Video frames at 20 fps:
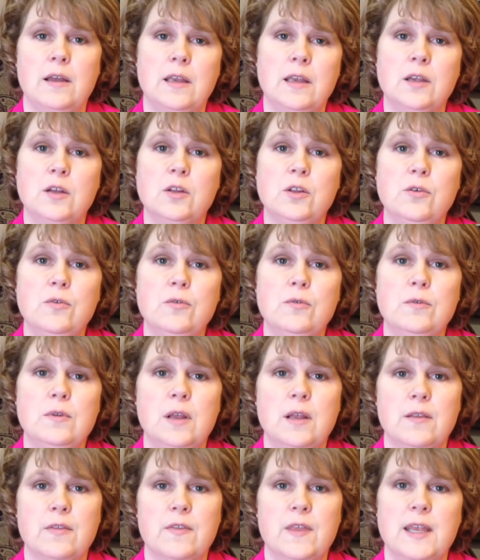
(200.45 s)
include
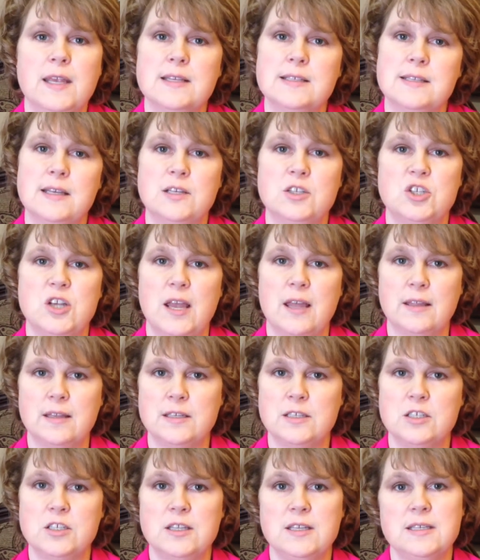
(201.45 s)
things that
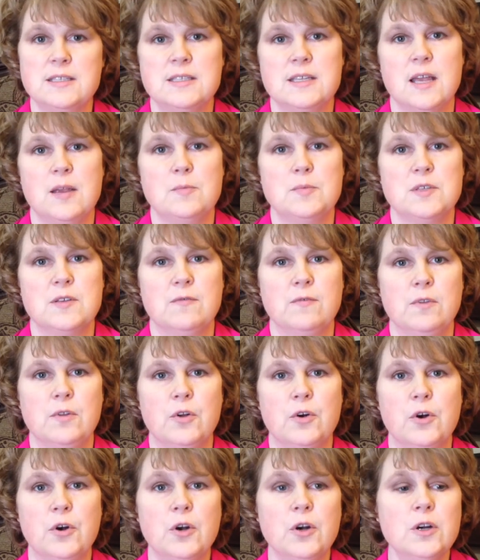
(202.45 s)
challenge these types of
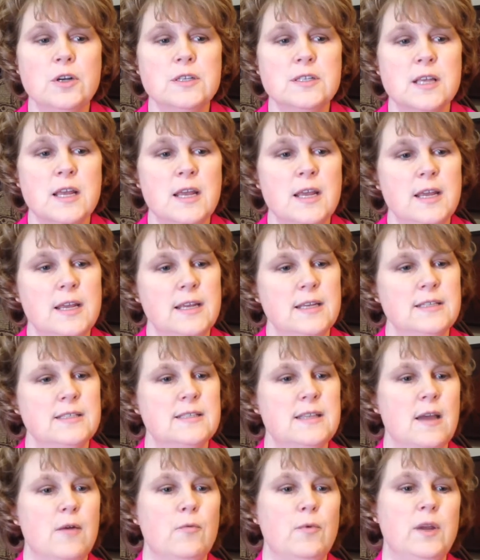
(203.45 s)
learners
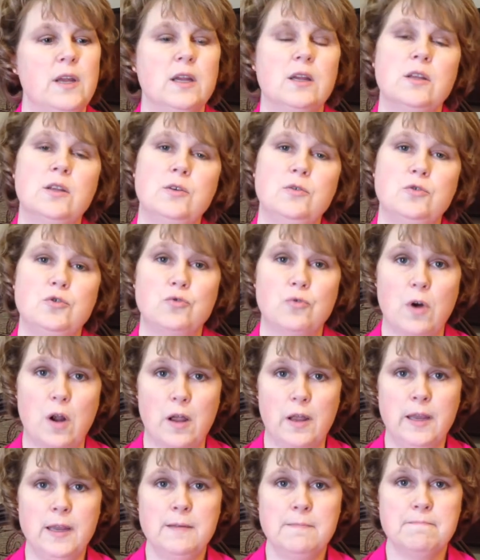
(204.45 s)
is that we include
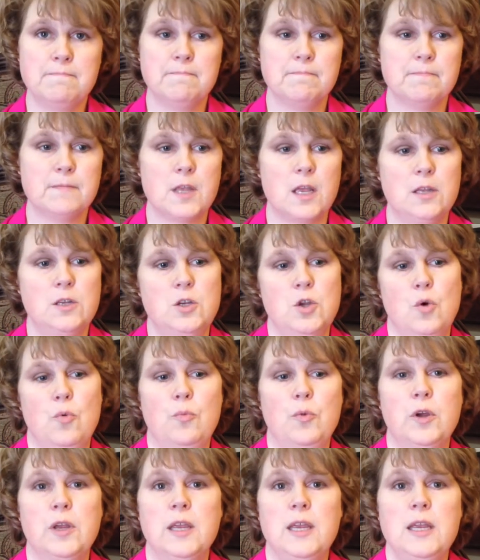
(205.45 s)
drawing,
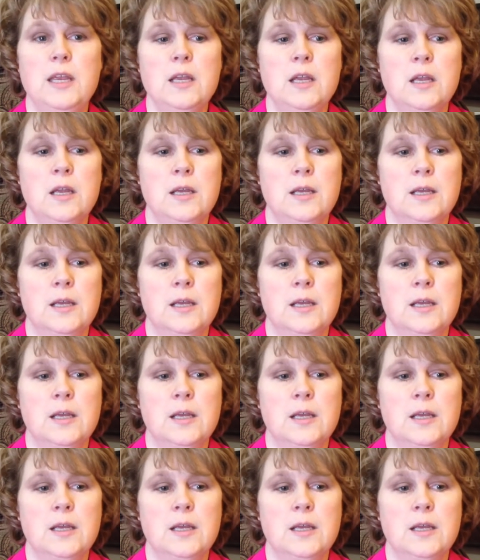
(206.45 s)
notebooking,